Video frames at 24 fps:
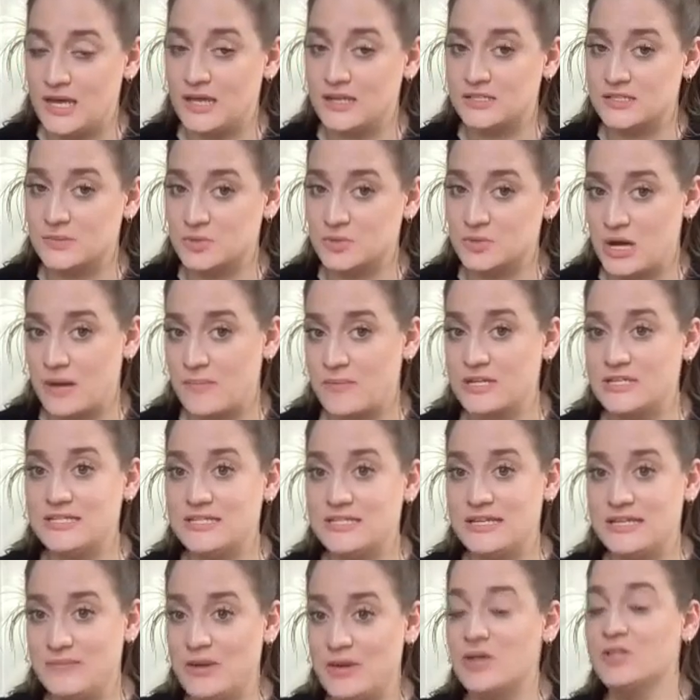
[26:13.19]
and subscribing
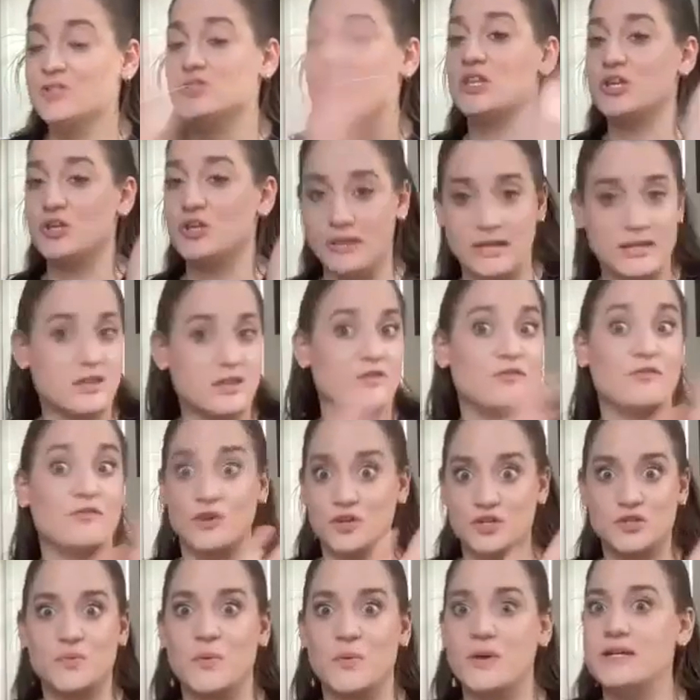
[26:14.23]
to email so that you're like the
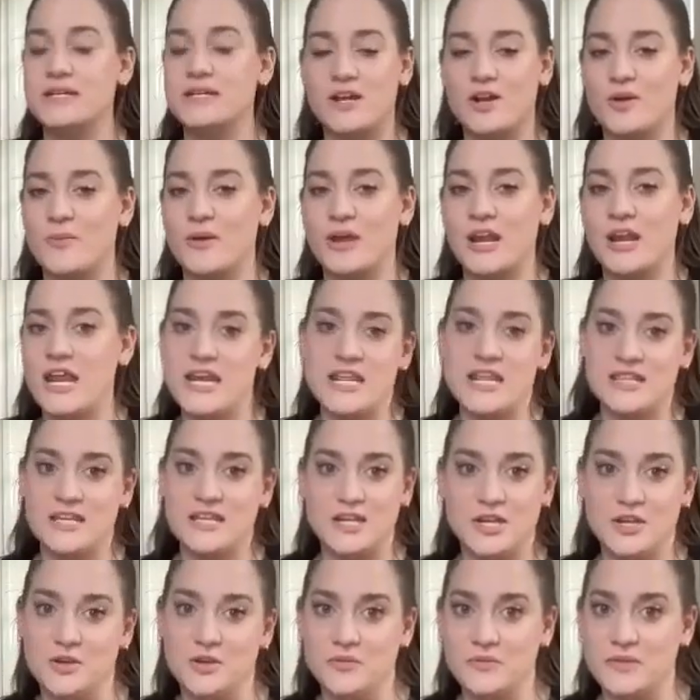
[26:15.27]
first one to hear about anything
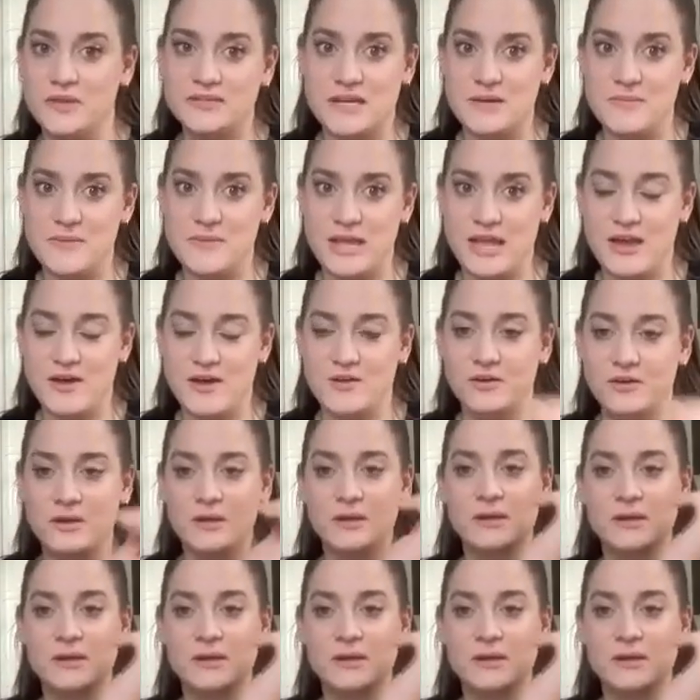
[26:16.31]
new that's coming out.